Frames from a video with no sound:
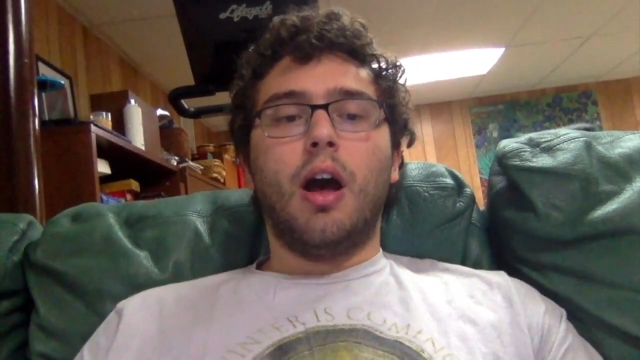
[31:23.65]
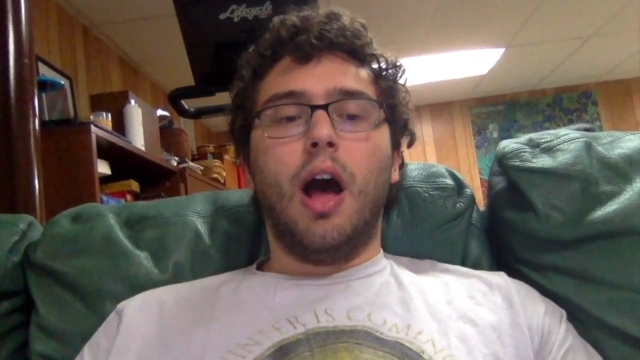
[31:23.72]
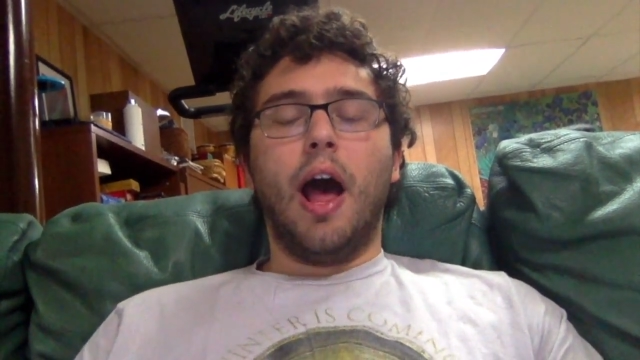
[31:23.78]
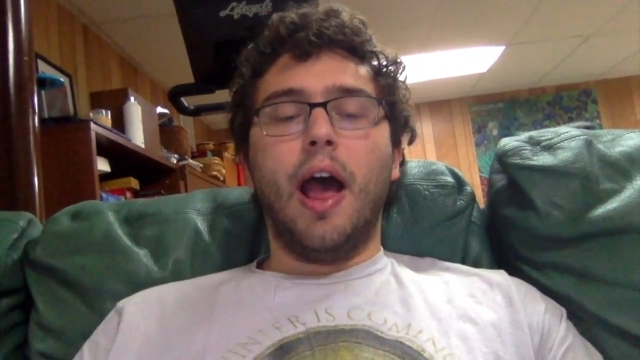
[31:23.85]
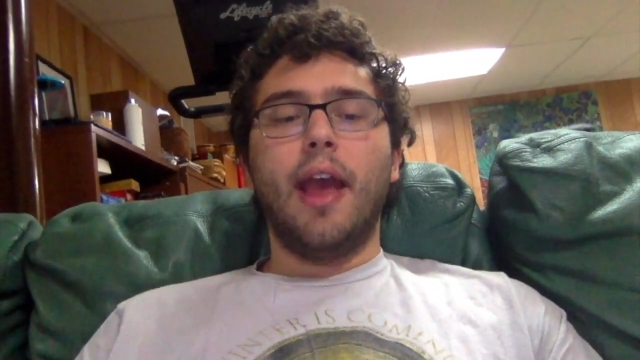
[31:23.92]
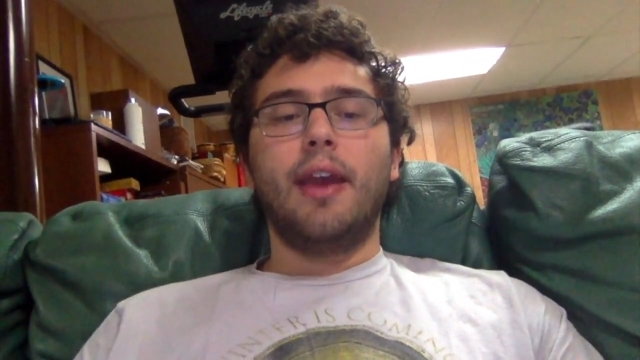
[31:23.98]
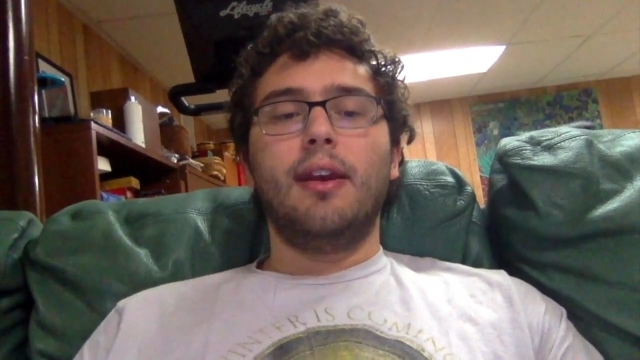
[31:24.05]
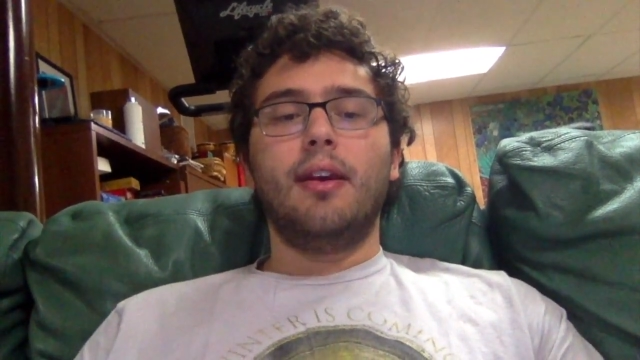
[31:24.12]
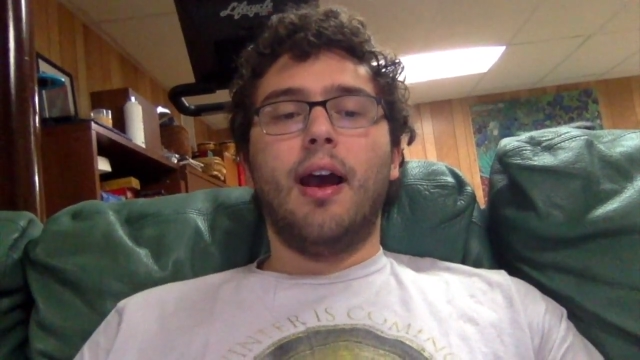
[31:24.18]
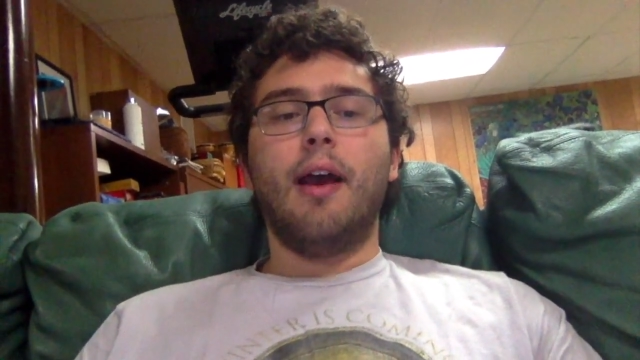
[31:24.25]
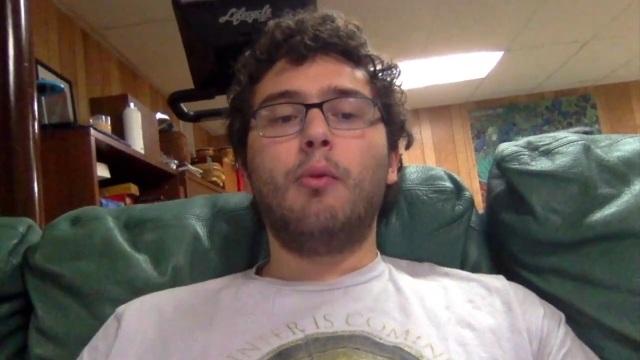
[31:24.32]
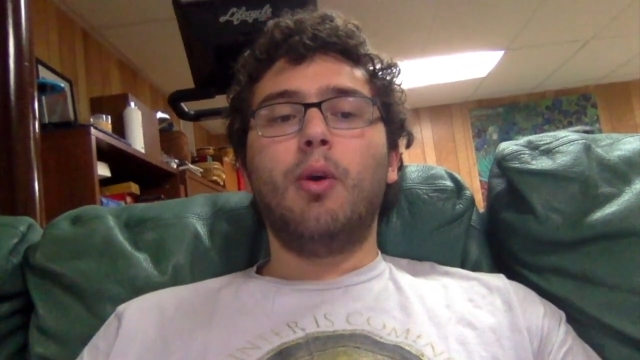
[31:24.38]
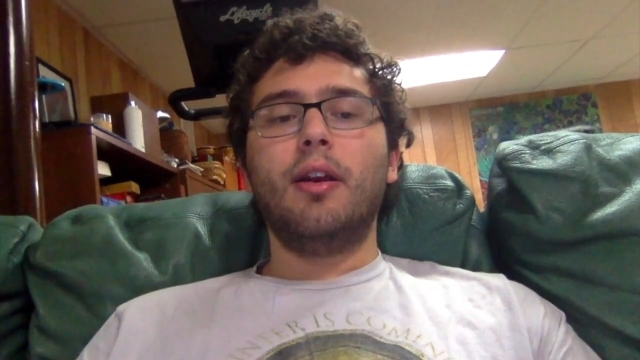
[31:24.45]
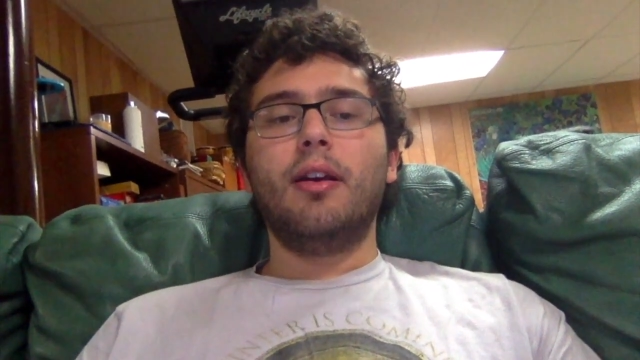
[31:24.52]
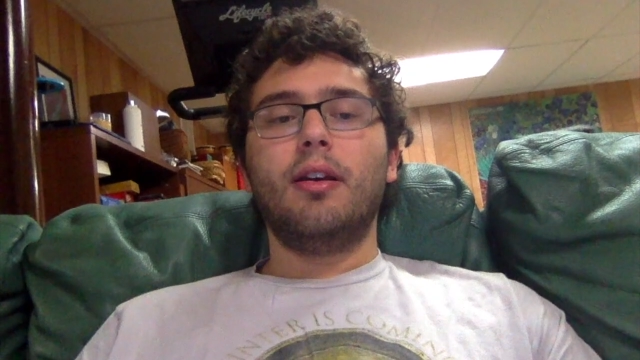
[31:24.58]
I
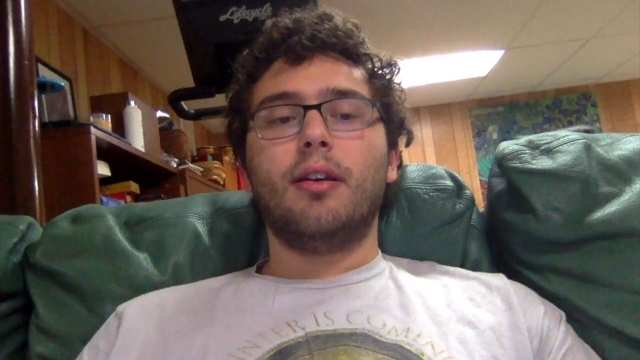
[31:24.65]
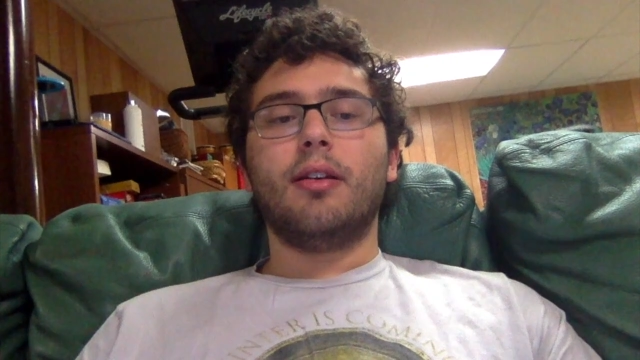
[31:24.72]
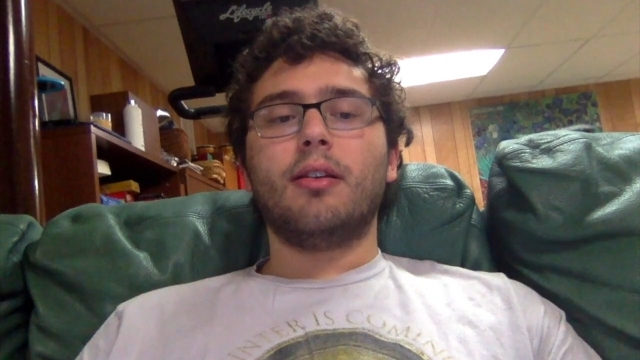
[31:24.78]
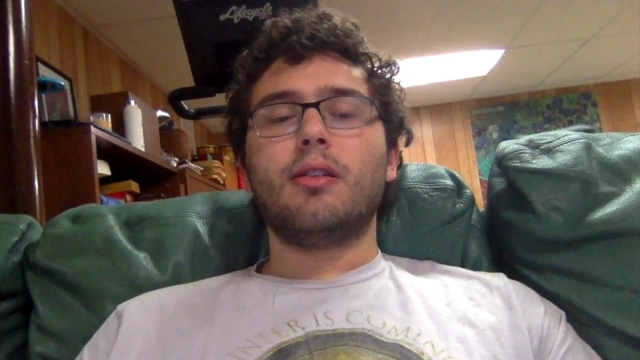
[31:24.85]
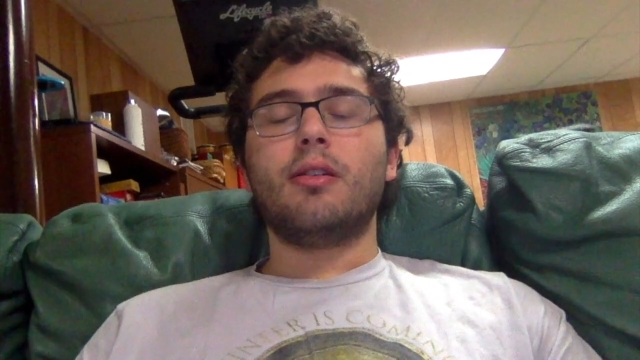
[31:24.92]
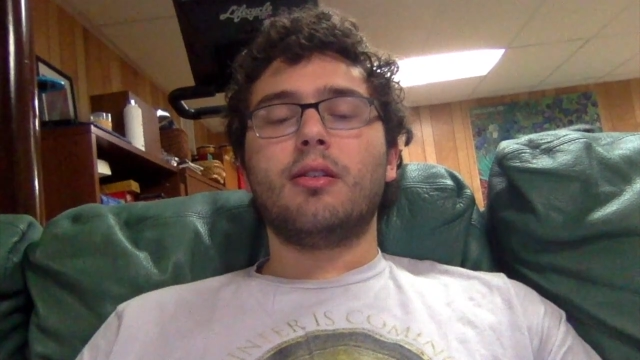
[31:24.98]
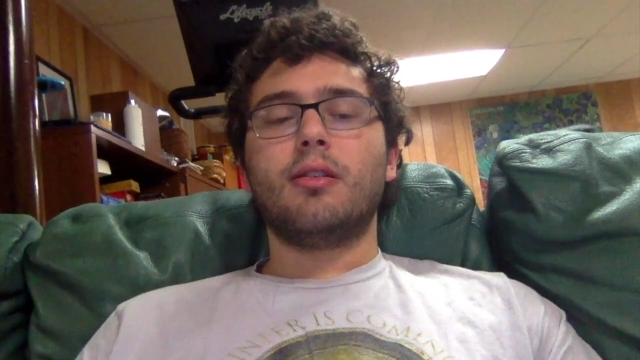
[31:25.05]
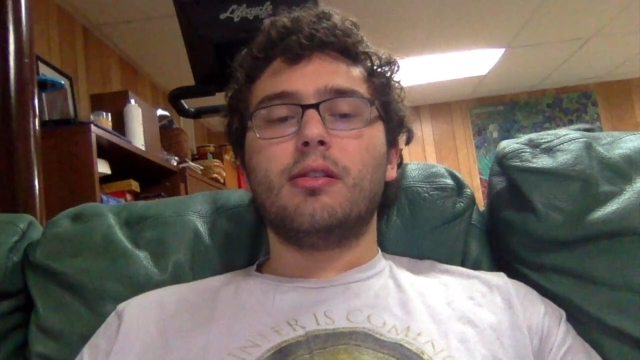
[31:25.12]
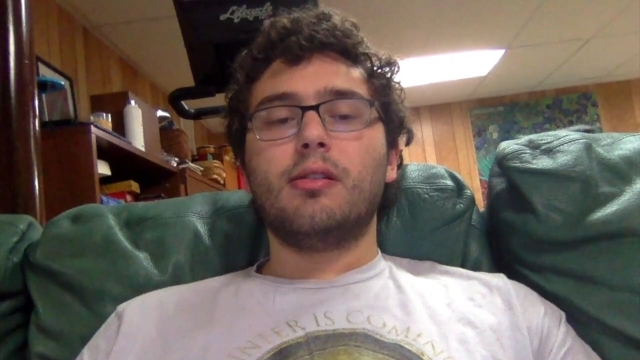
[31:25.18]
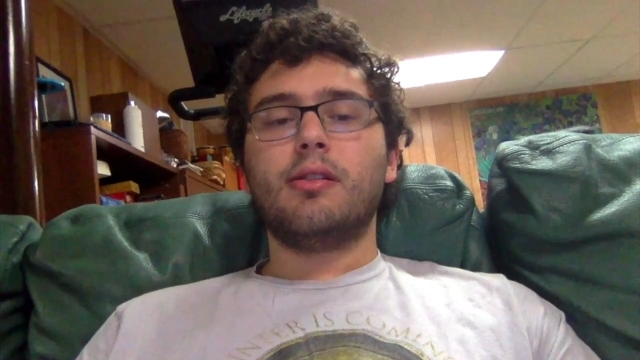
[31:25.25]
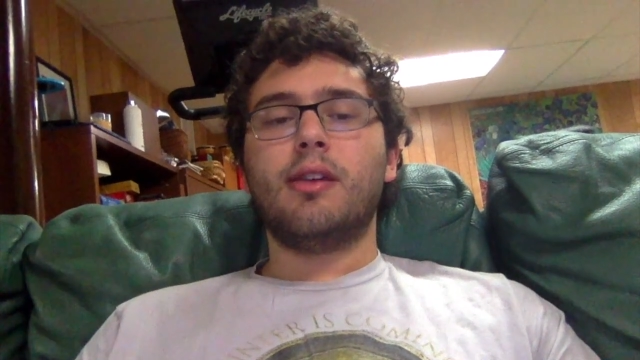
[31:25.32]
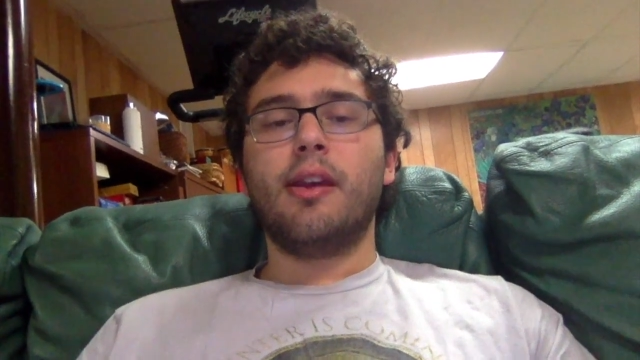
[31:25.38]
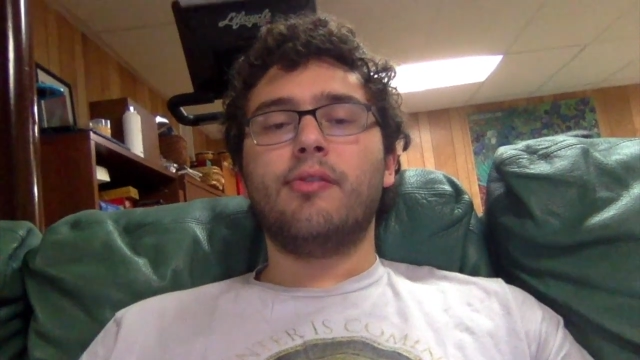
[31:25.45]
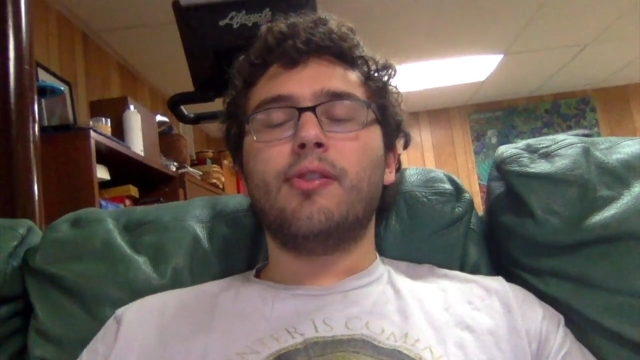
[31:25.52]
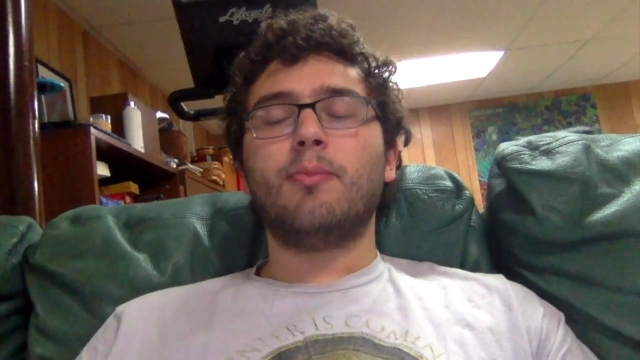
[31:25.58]
want to give